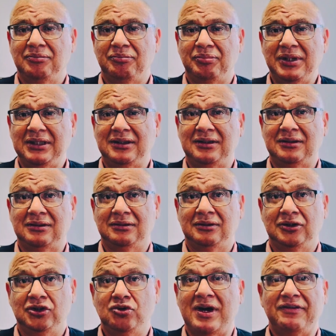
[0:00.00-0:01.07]
But
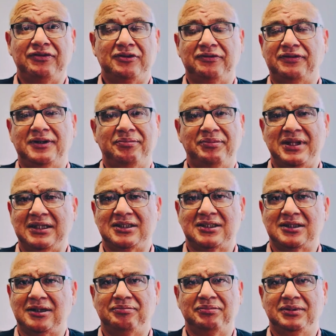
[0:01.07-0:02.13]
you have to flip that
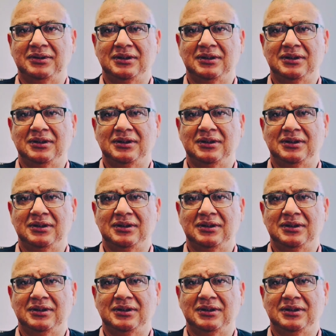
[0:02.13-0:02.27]
script.